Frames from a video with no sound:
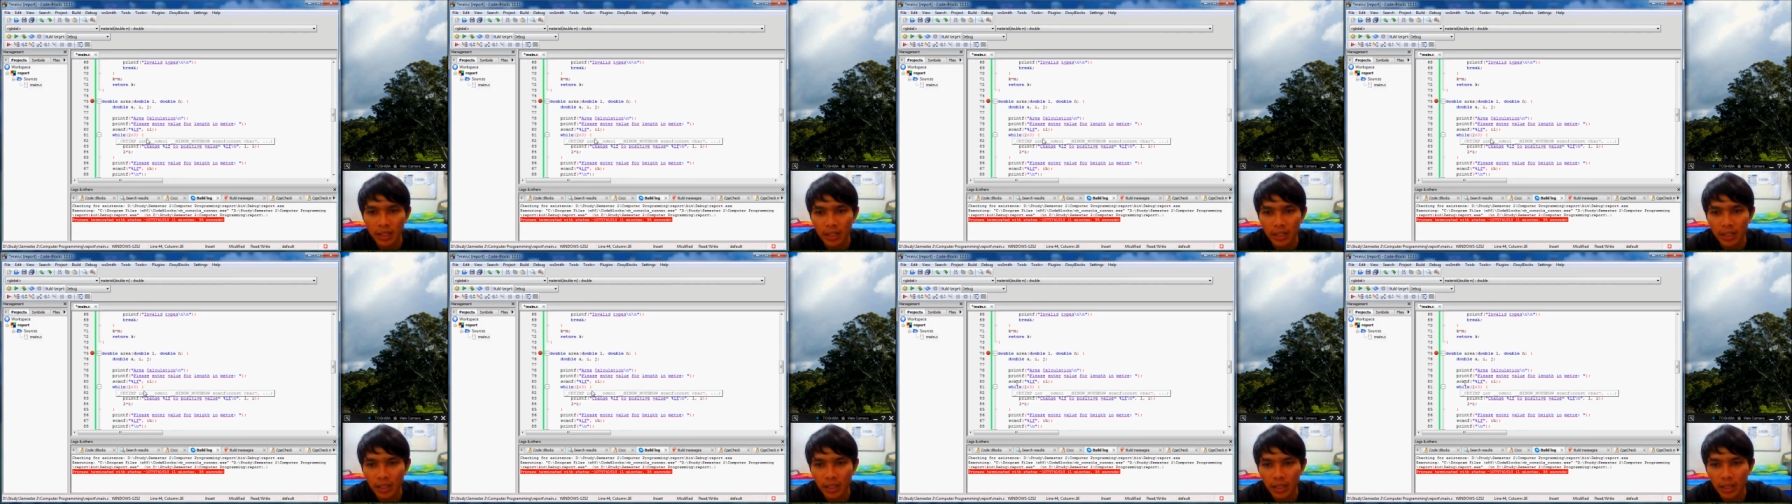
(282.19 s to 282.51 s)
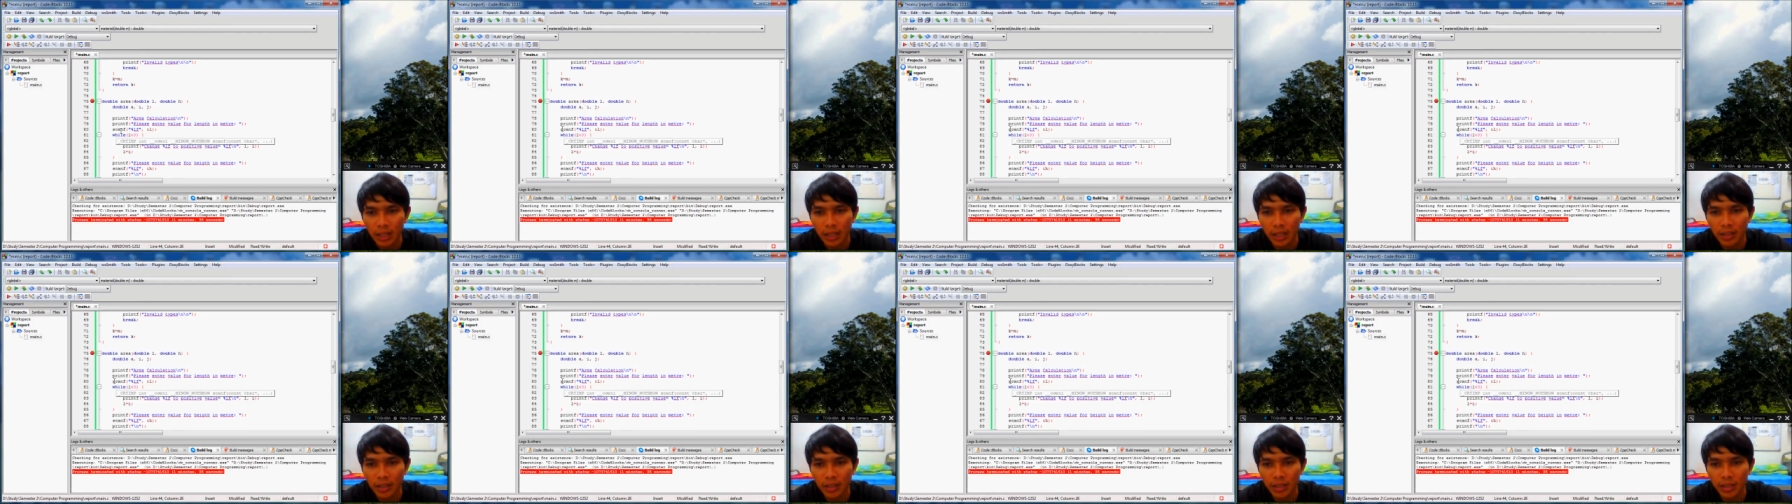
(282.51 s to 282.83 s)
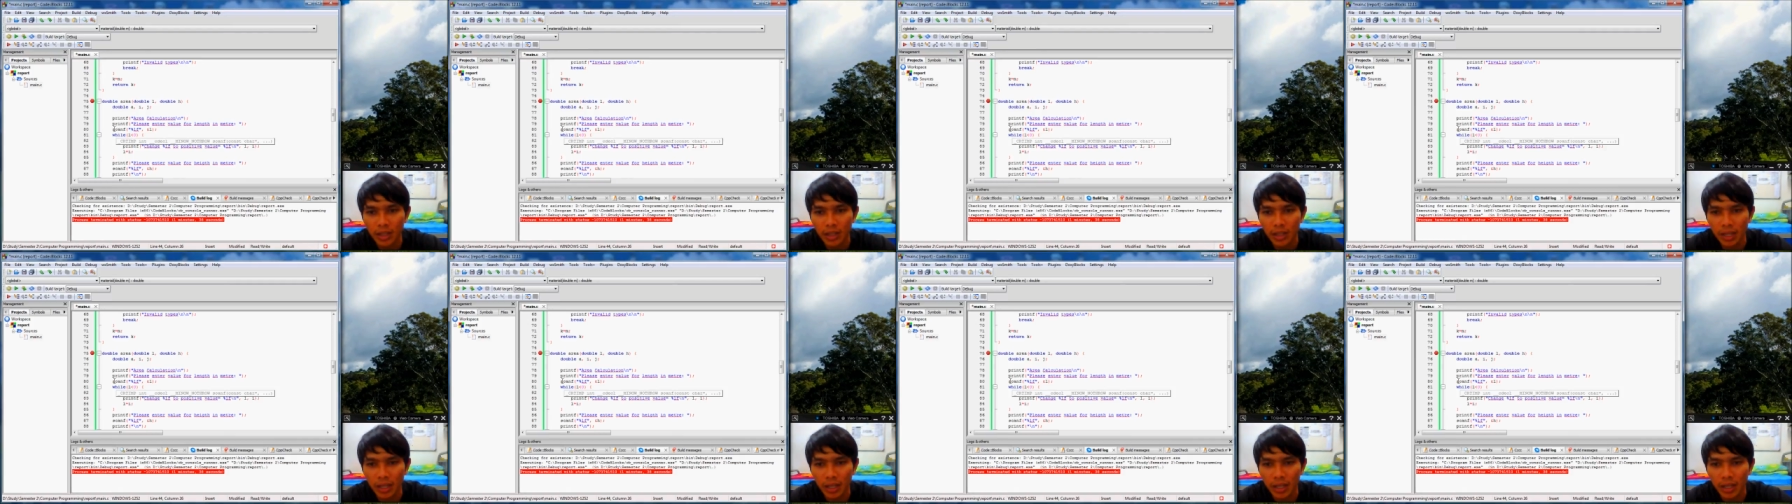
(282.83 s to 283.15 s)
and
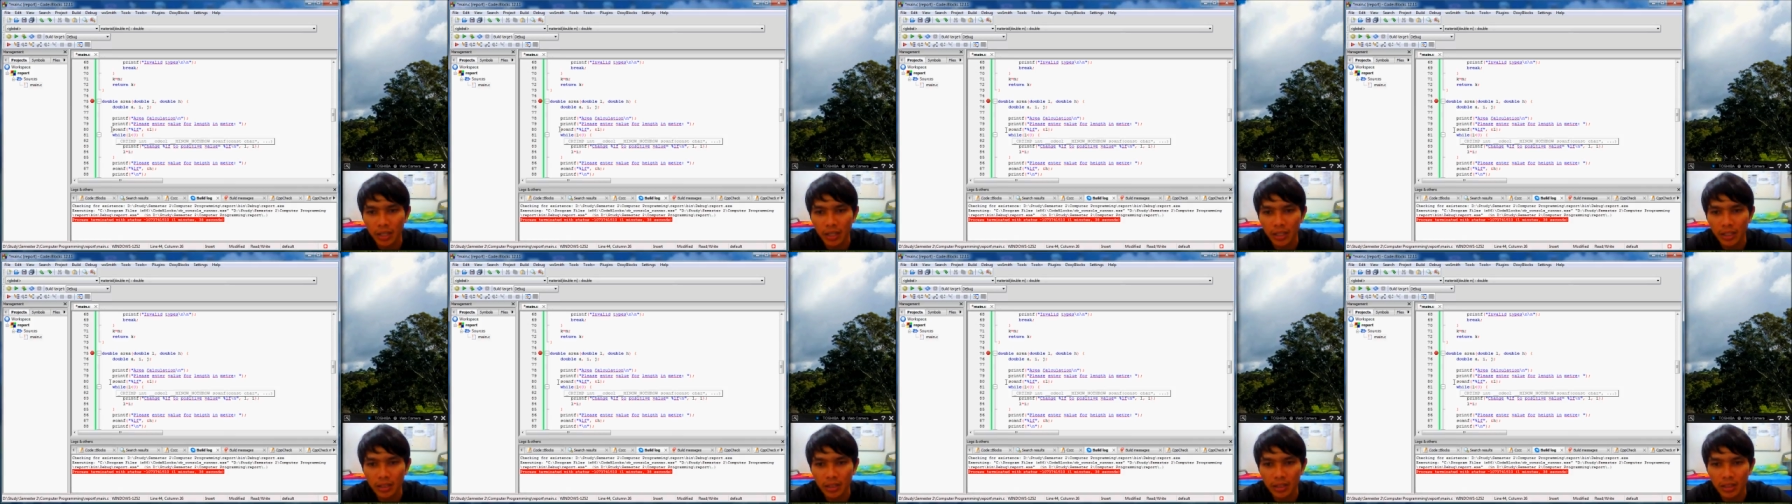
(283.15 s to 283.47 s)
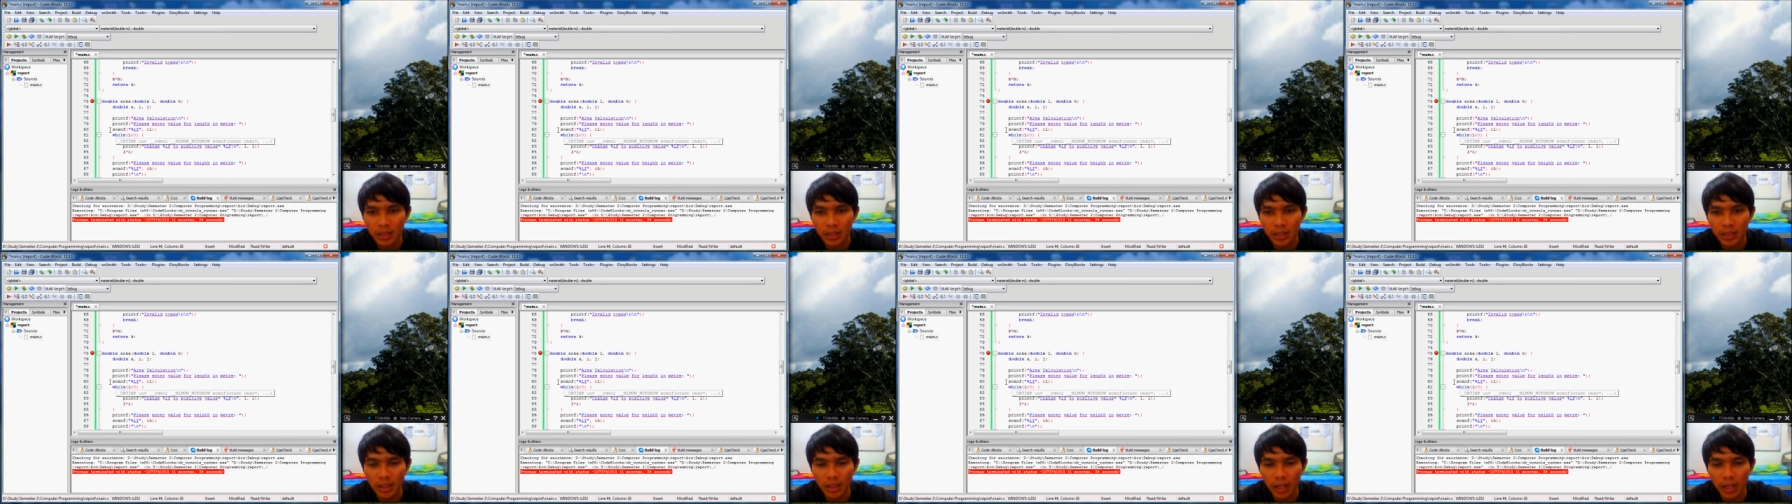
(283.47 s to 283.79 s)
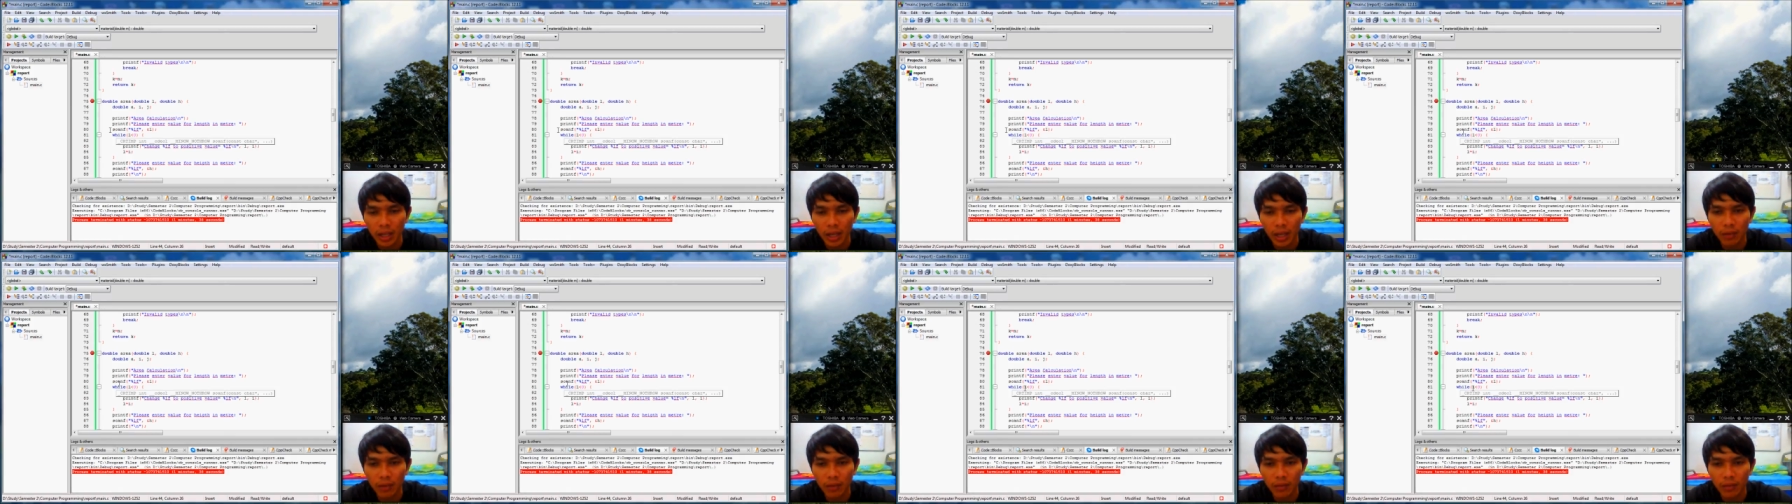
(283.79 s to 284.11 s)
scan
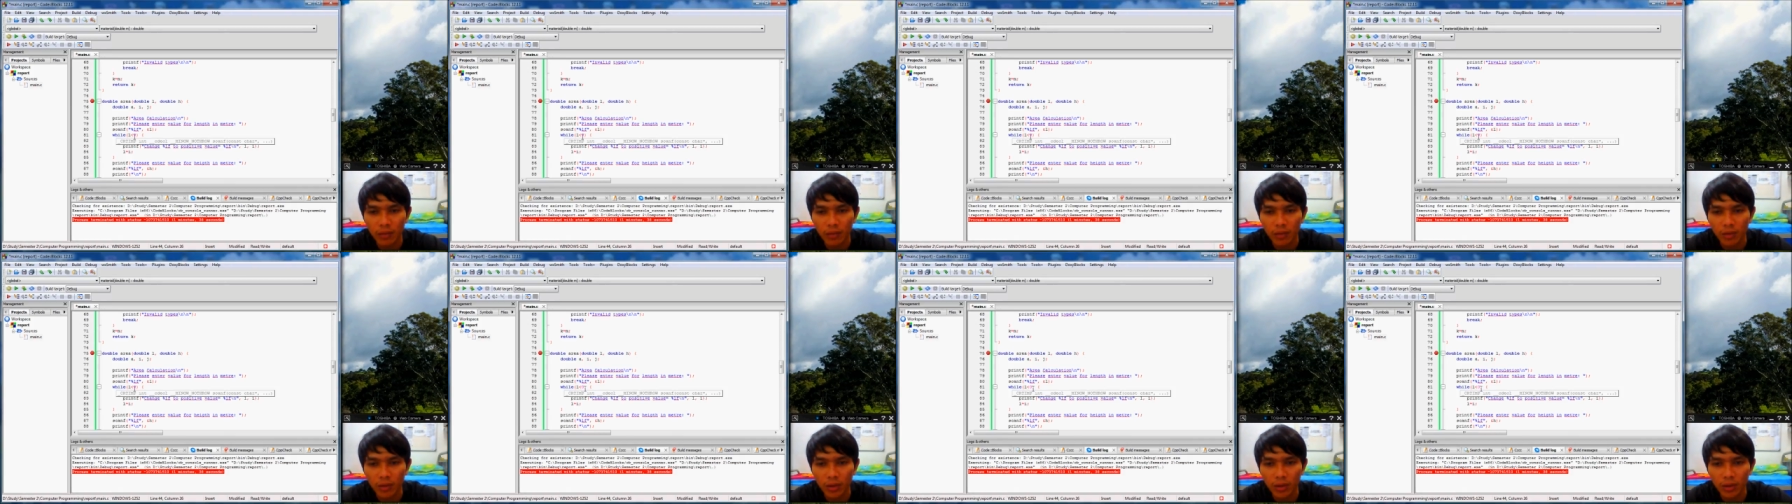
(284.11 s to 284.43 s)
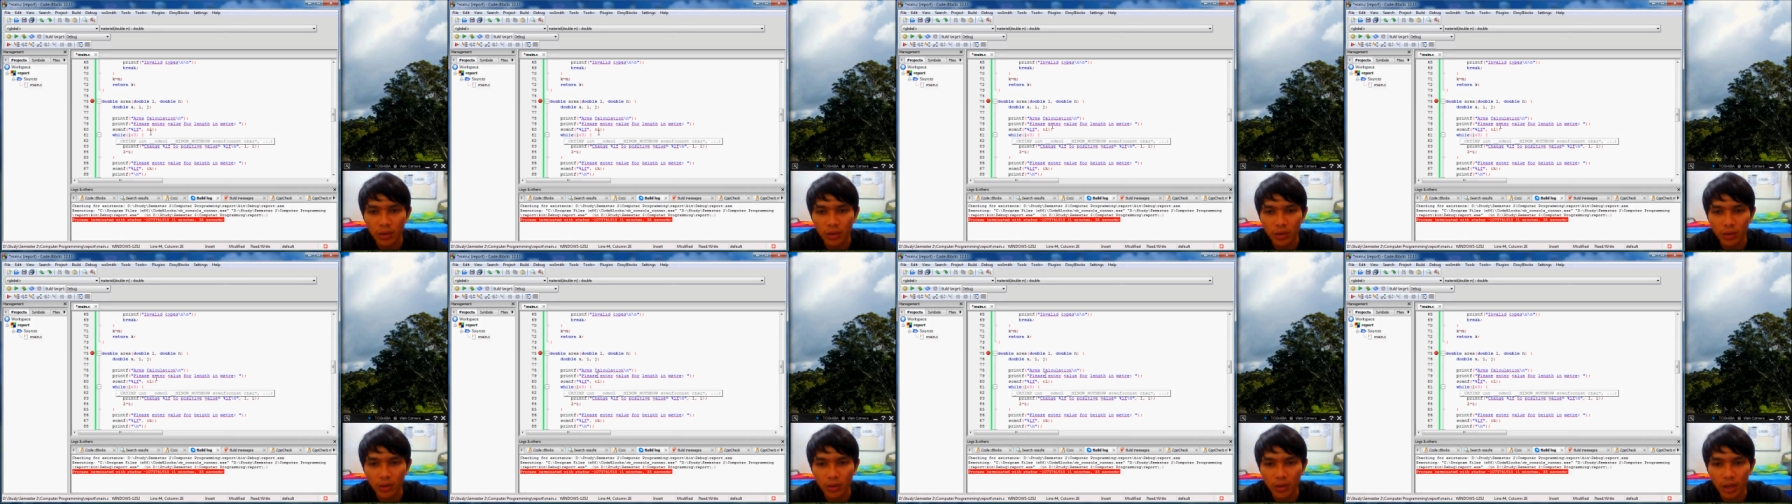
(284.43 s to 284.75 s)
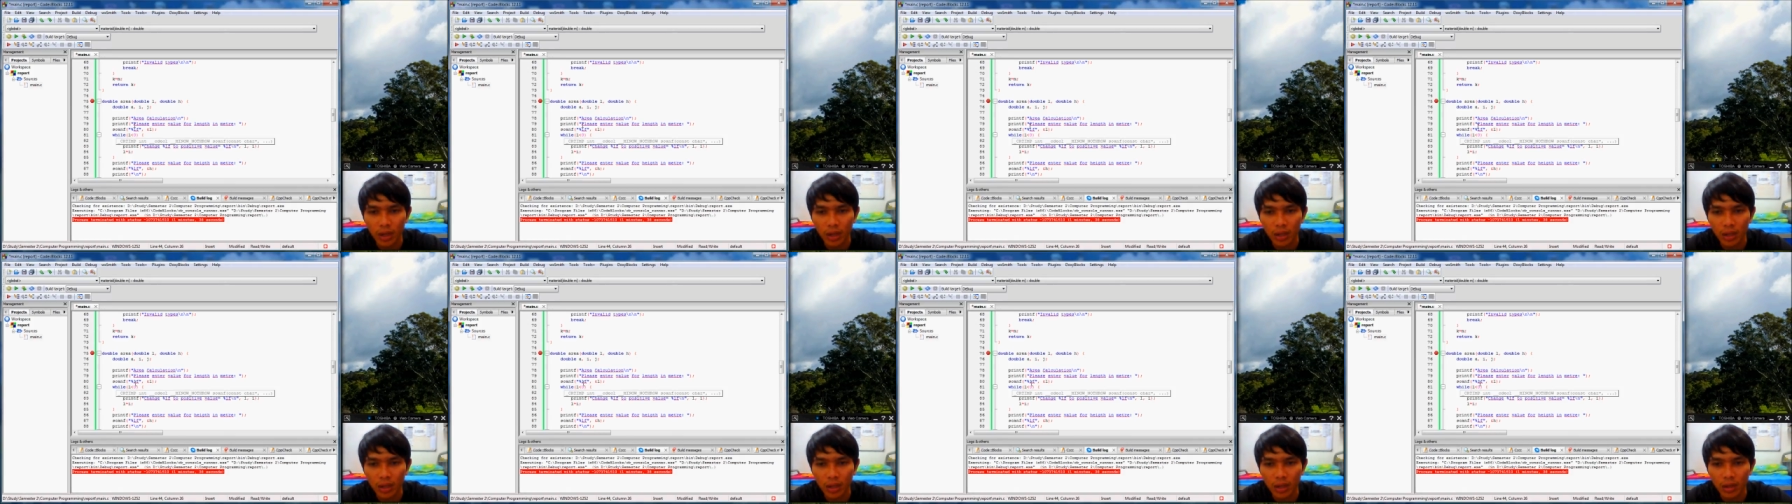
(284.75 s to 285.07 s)
F,
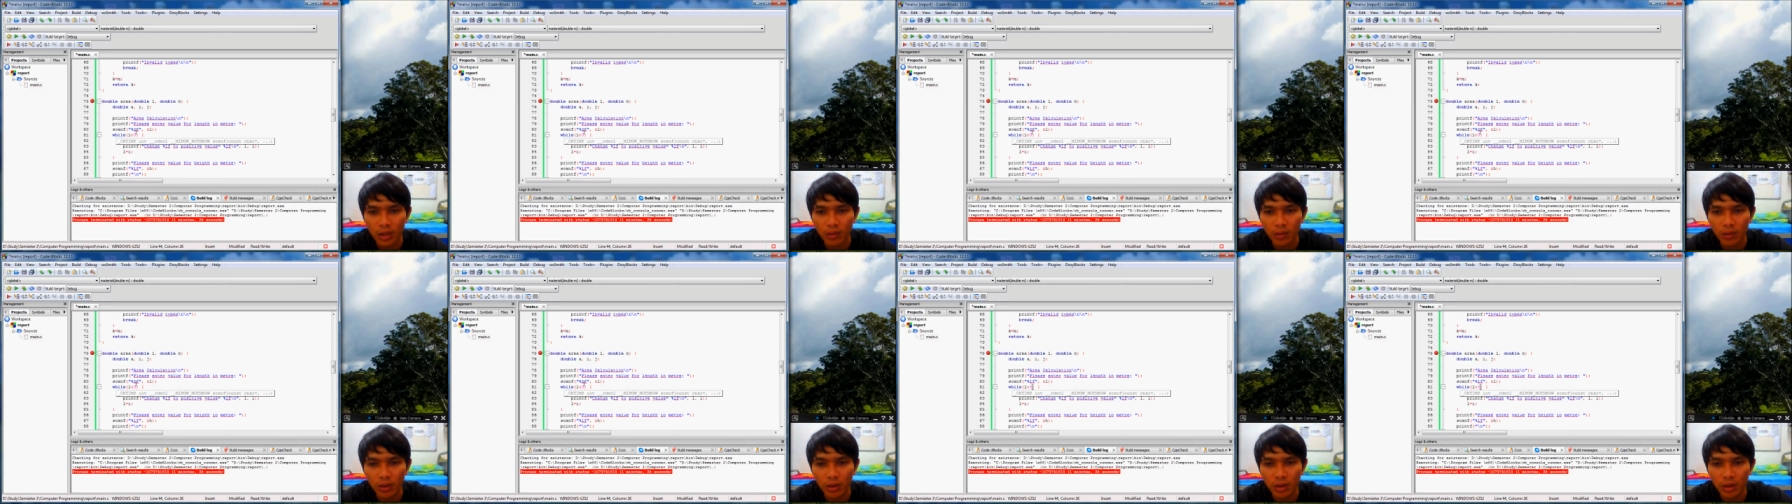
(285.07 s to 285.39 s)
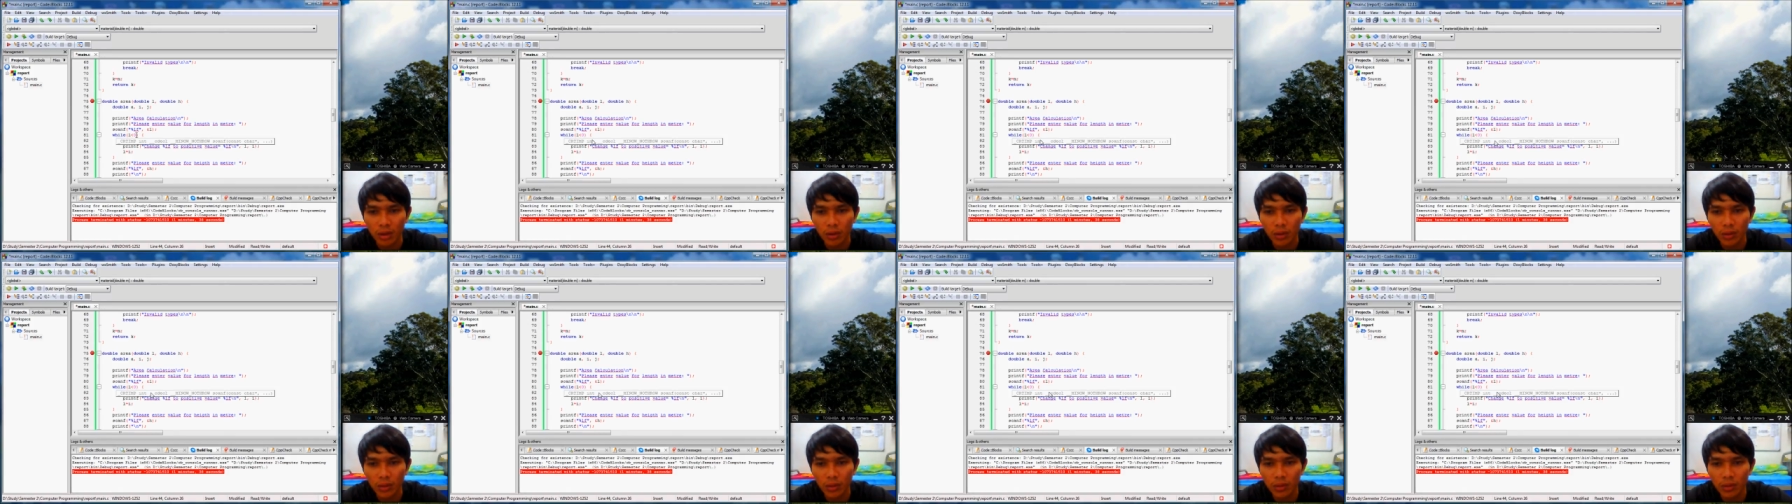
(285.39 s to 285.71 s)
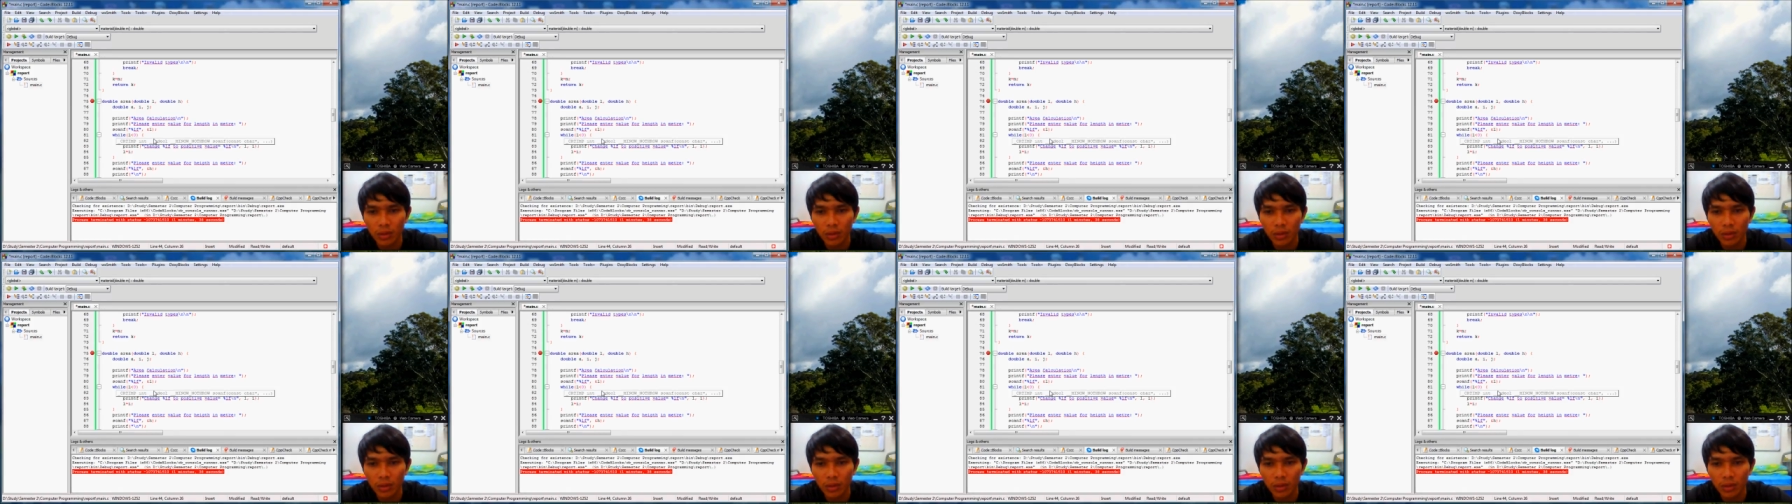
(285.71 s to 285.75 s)
enter the value.